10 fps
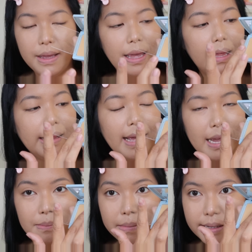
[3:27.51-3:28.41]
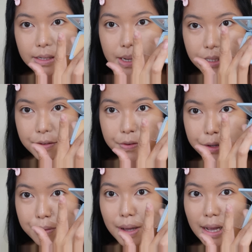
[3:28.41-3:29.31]
And I'm gonna swatch it for
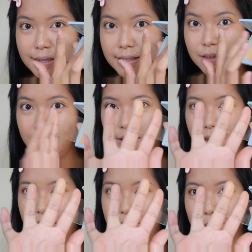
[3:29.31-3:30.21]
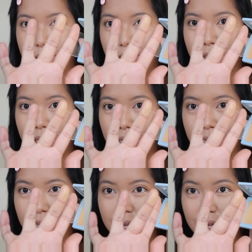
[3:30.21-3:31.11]
you guys. Oh, it's so silky.
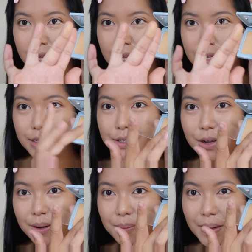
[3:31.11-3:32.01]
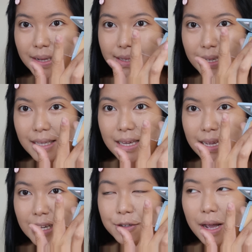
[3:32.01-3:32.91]
Sobrang silky
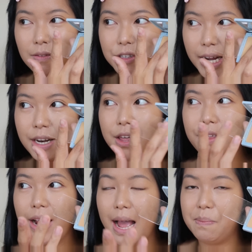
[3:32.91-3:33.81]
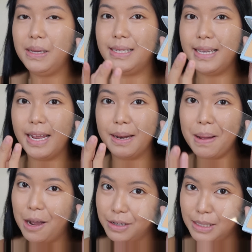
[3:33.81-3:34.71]
niya. So I tried other Happy Skin
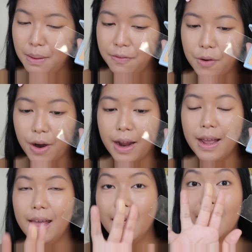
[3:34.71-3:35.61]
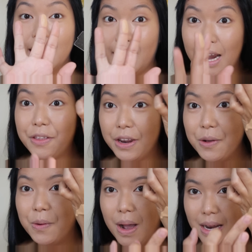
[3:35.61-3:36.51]
powders before. Ganito rin
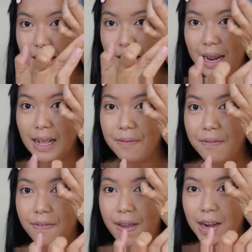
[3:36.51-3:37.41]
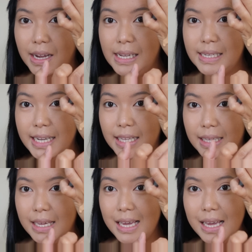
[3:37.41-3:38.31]
yung quality. Like, very
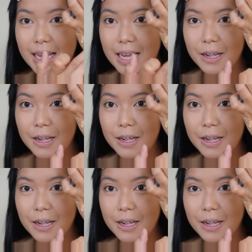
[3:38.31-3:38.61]
silky.